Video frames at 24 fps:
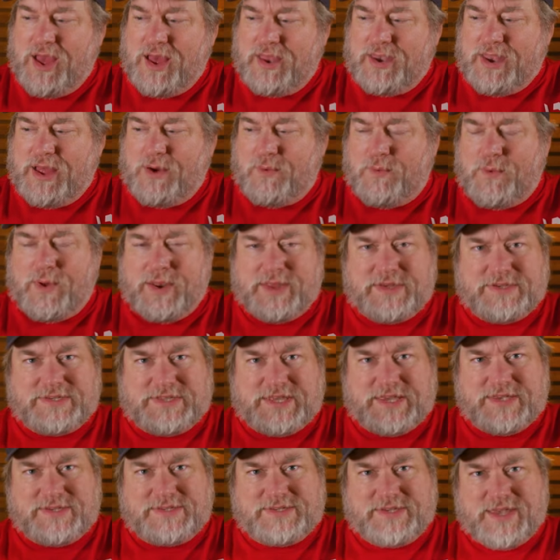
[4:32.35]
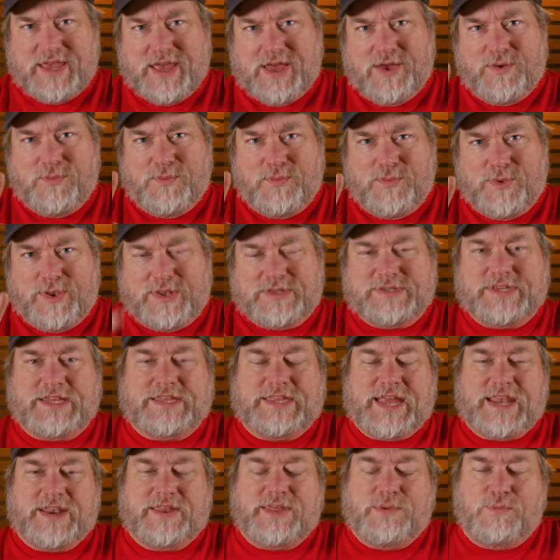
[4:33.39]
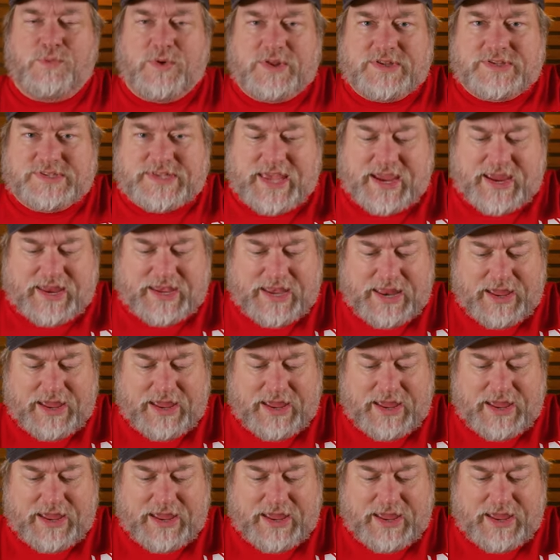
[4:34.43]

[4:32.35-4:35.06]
Now, what is this? Well, let's get that one second.